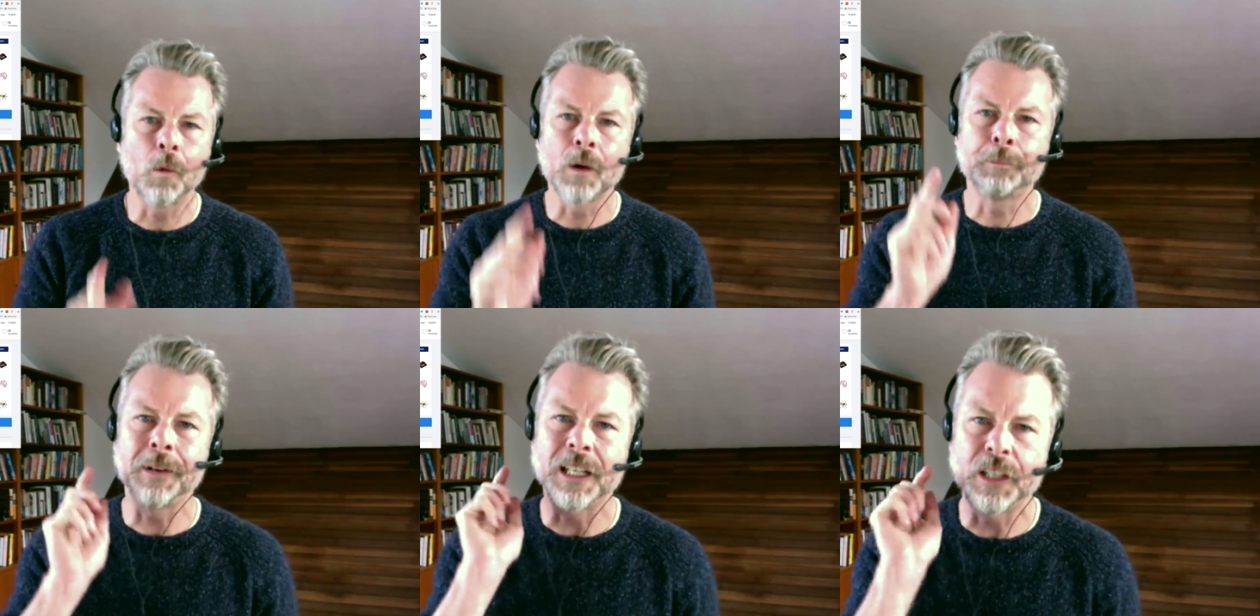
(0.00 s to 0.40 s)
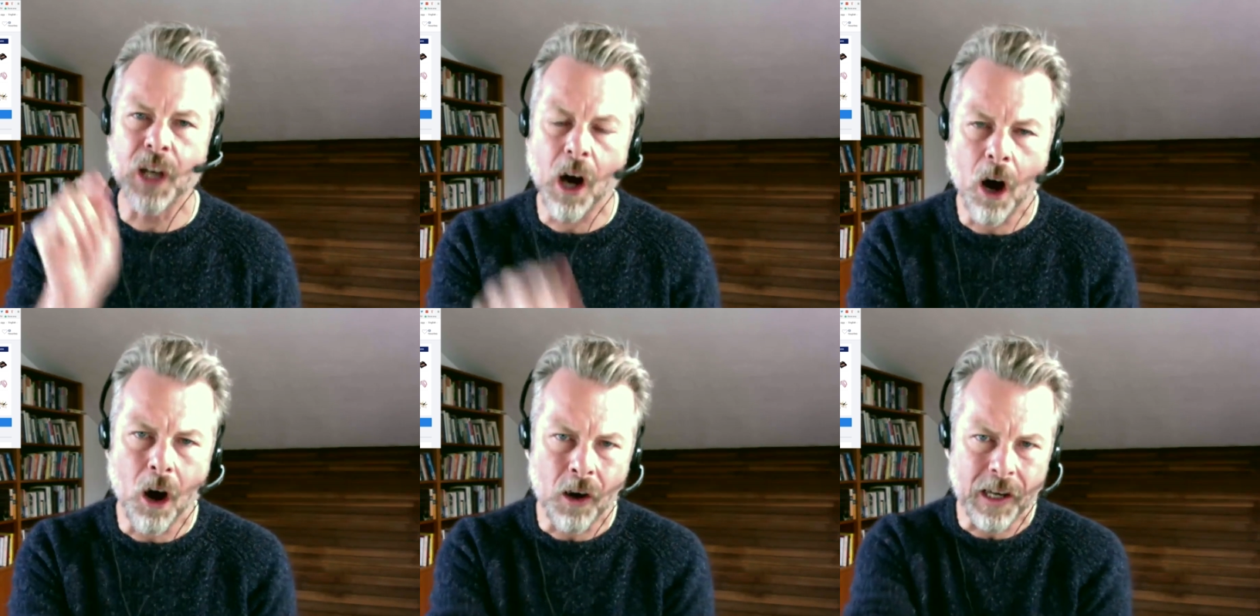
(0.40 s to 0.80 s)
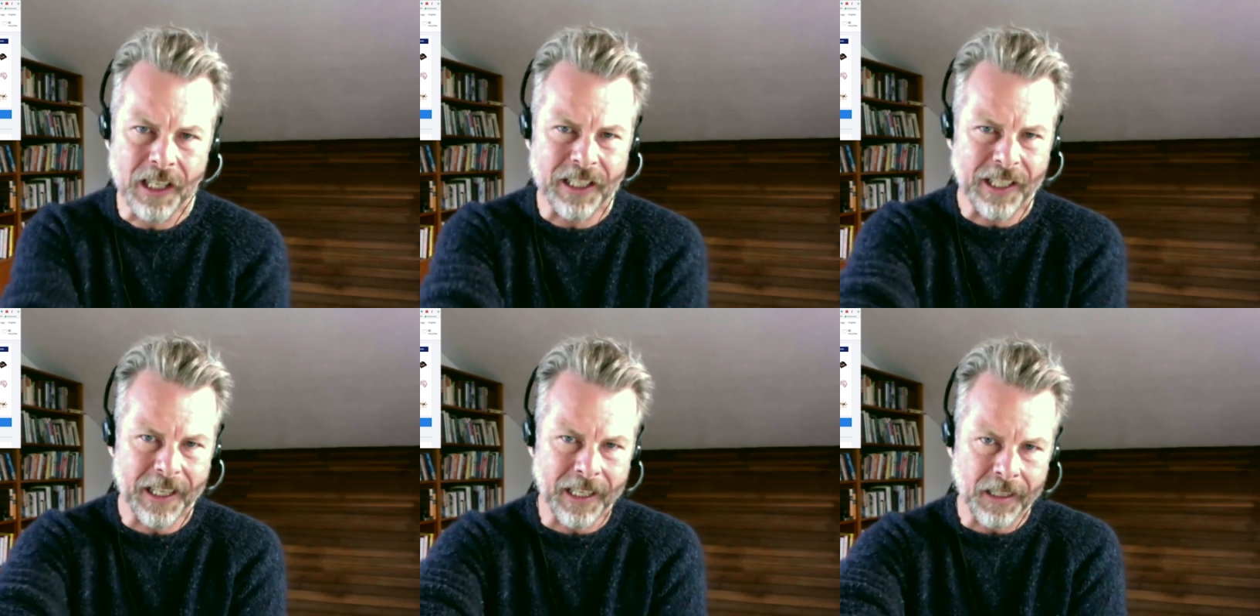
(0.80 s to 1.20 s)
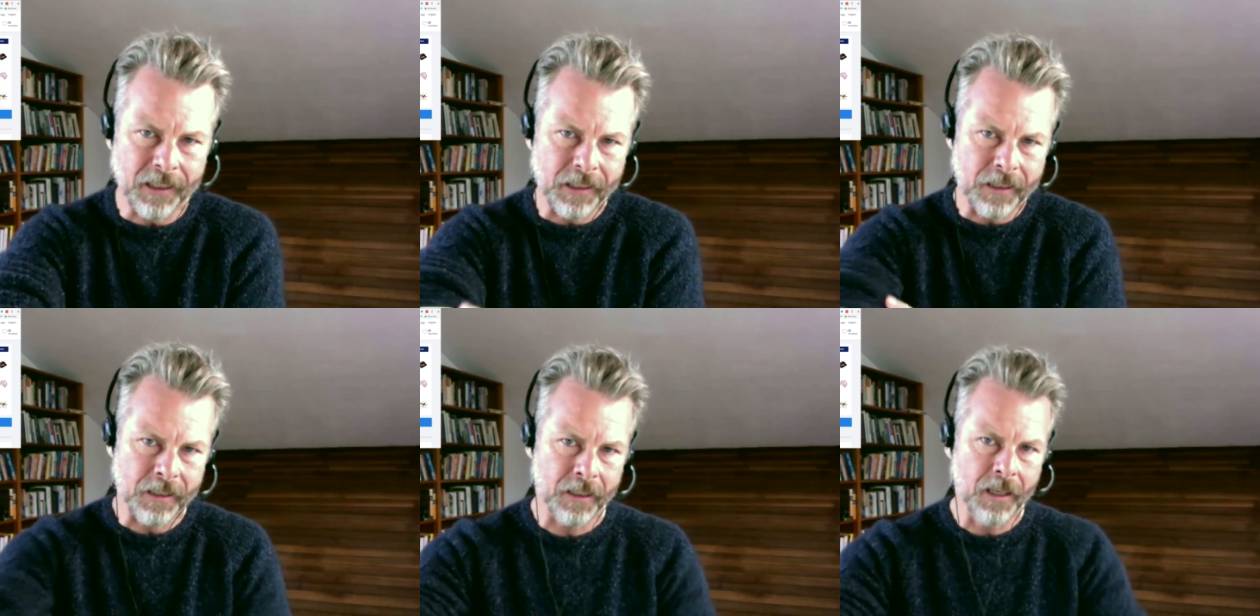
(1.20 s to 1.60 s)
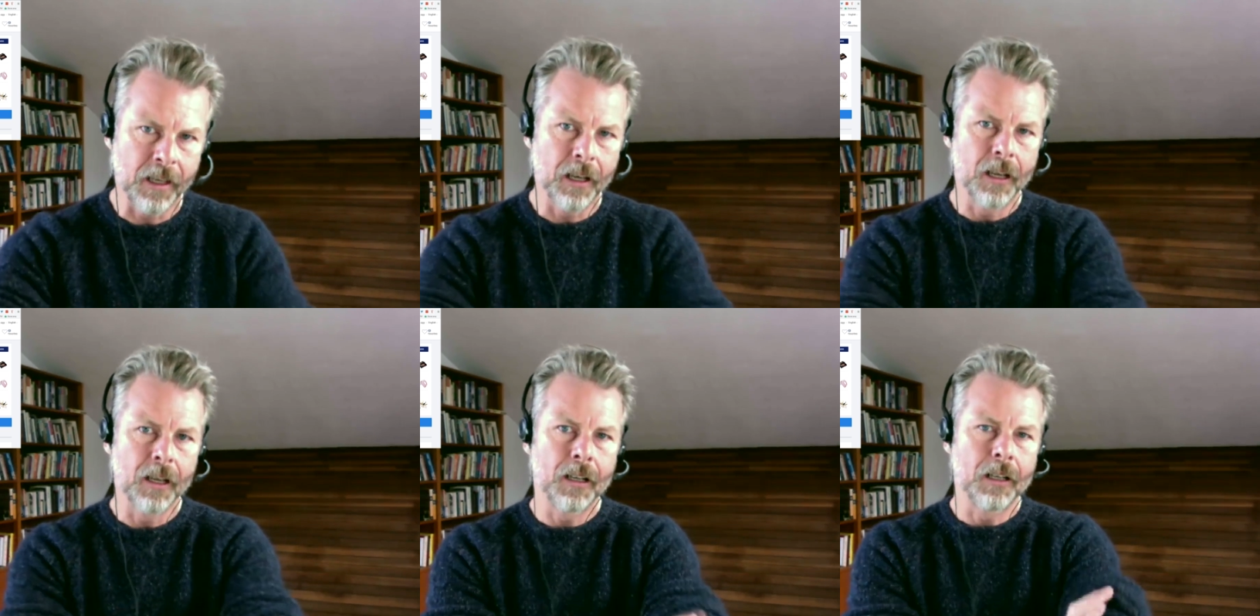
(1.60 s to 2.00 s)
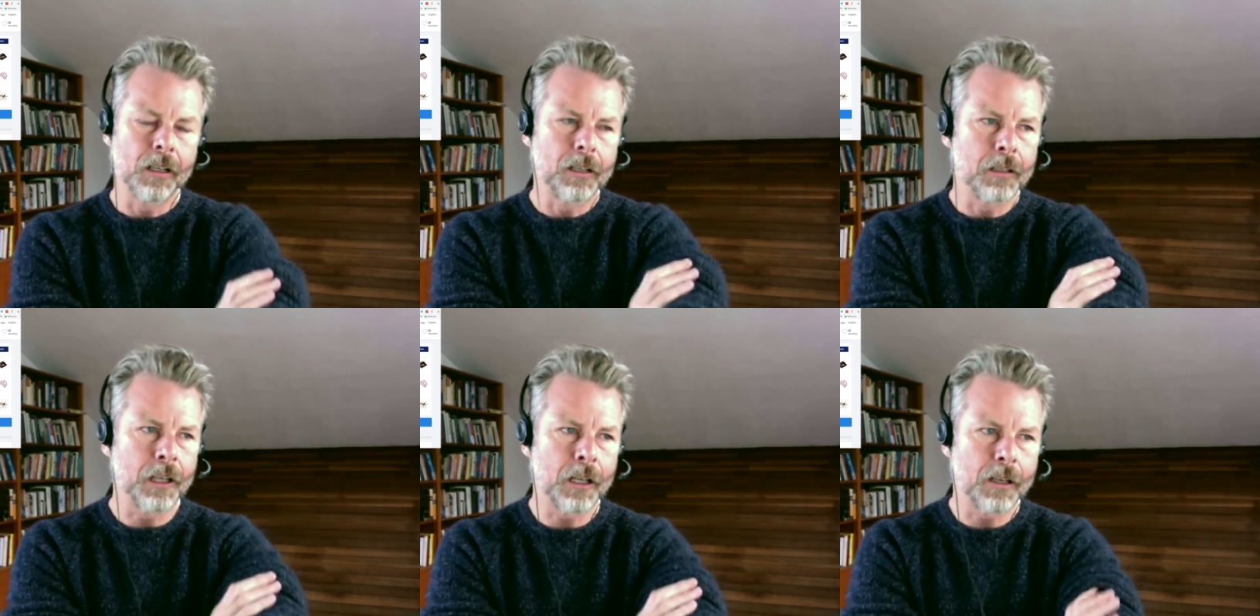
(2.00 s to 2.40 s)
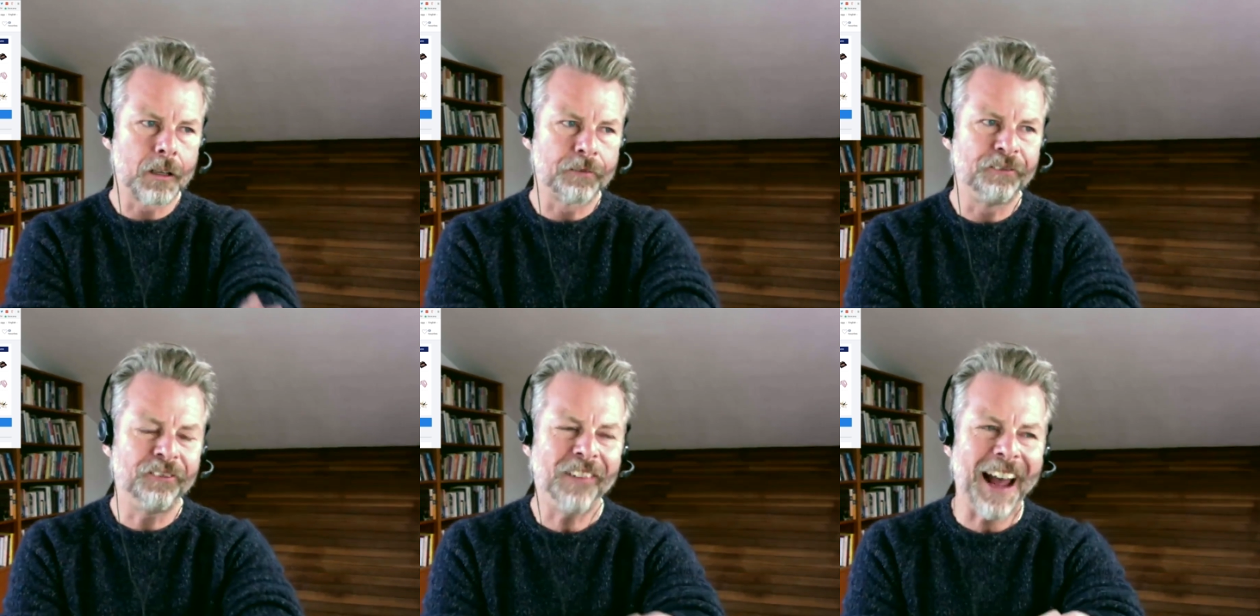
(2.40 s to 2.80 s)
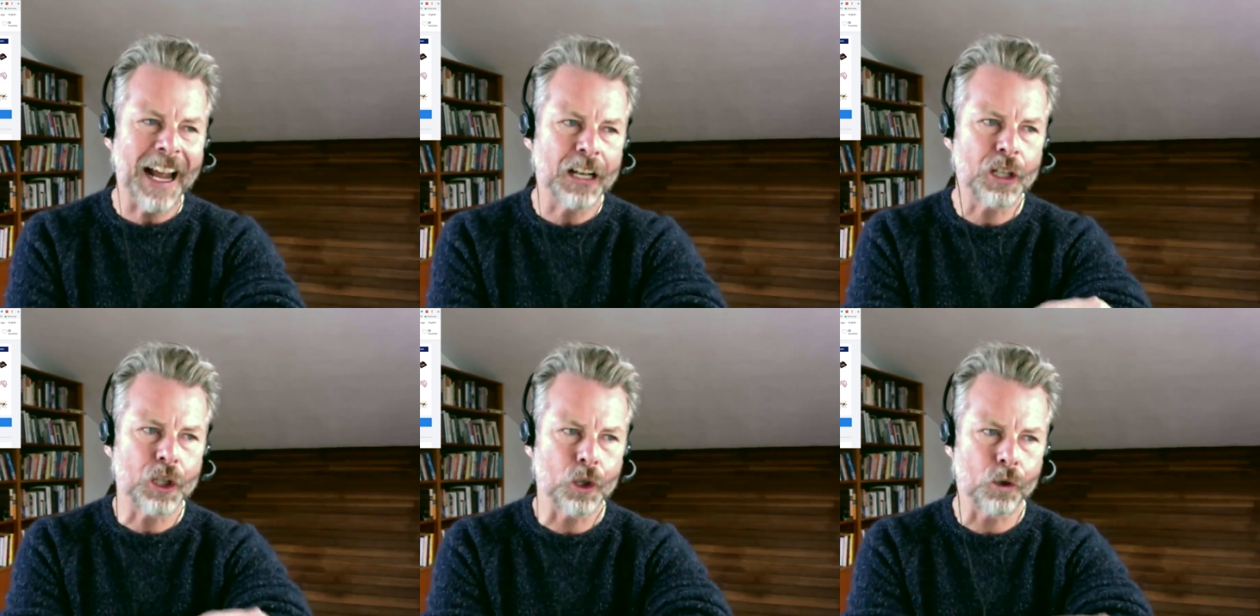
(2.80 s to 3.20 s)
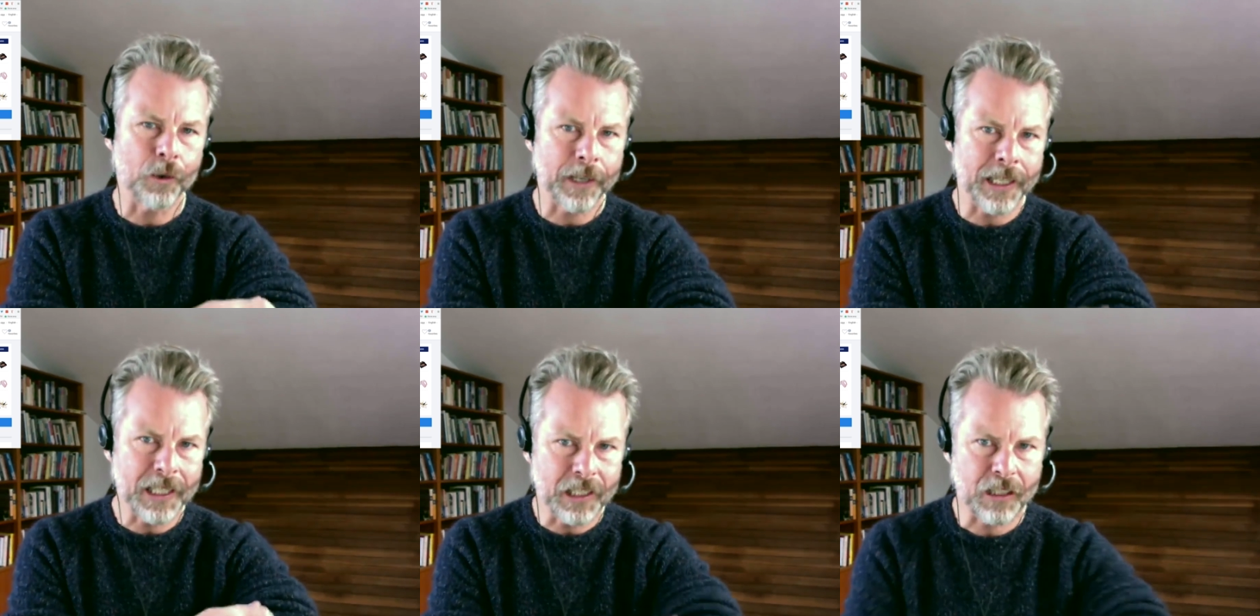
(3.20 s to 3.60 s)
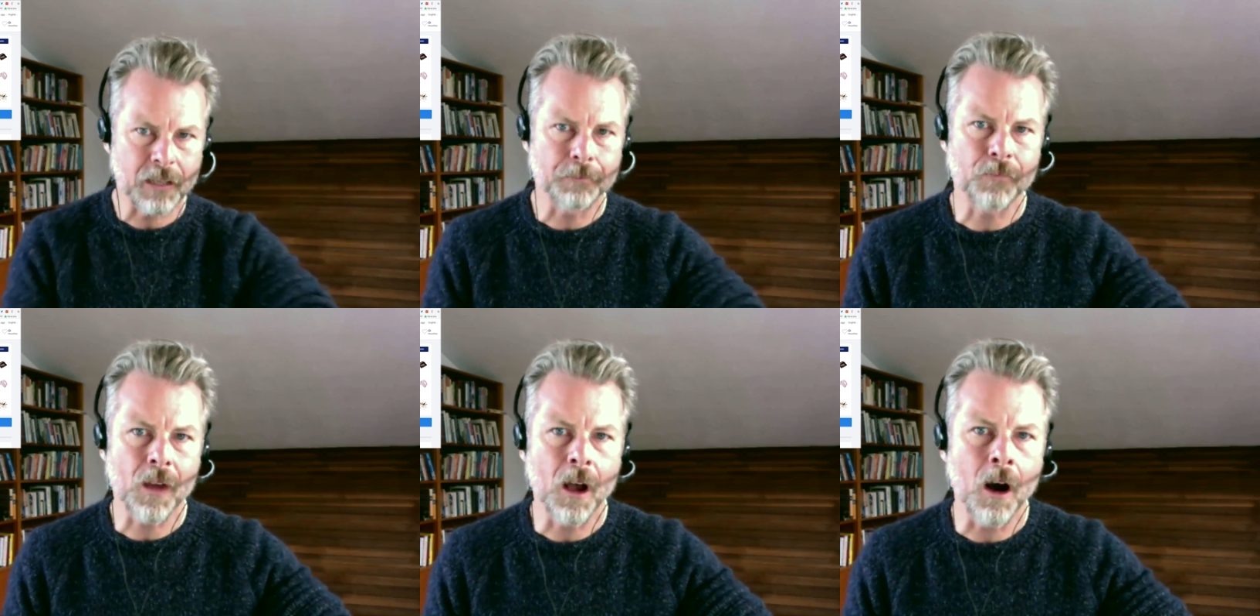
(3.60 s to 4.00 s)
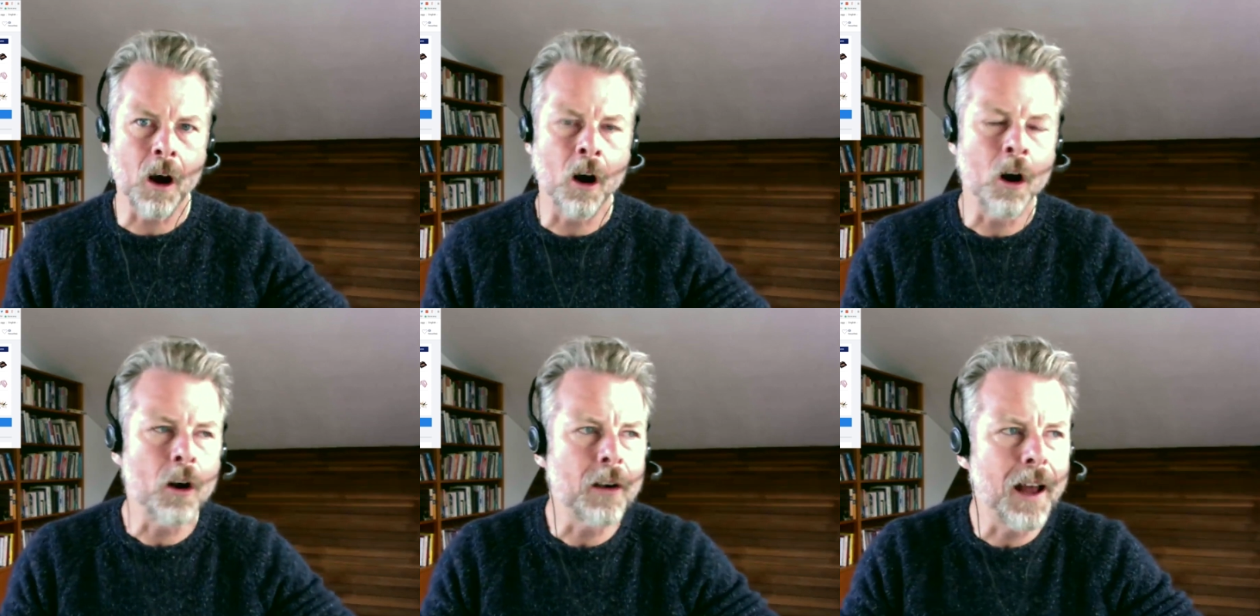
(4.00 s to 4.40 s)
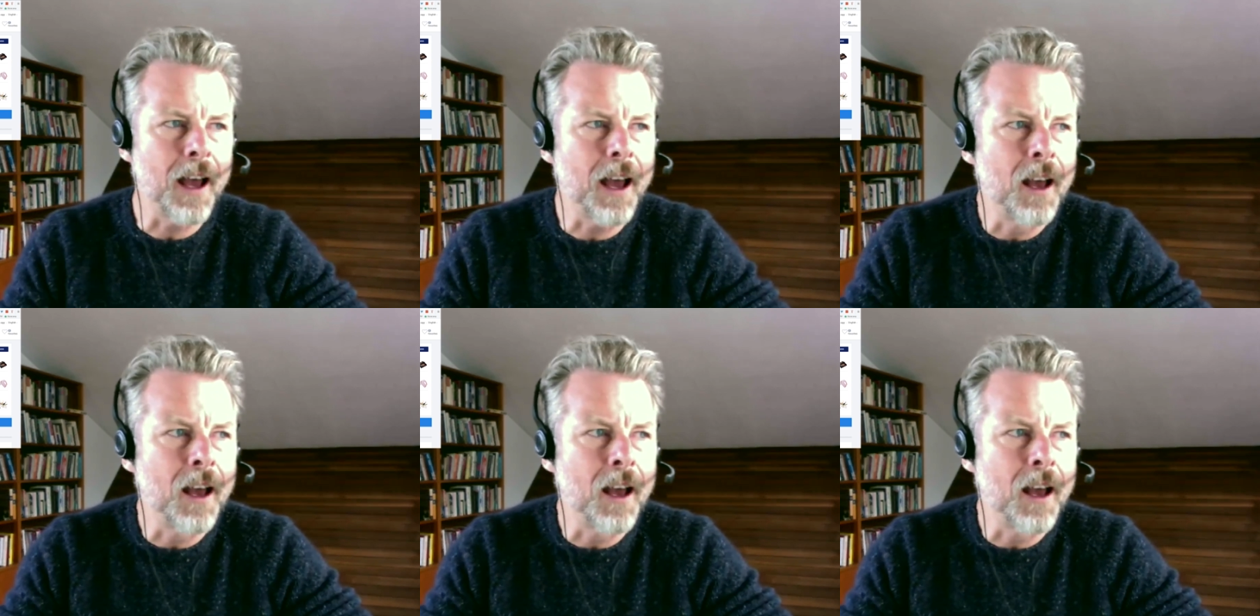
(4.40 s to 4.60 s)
be targeting the factories on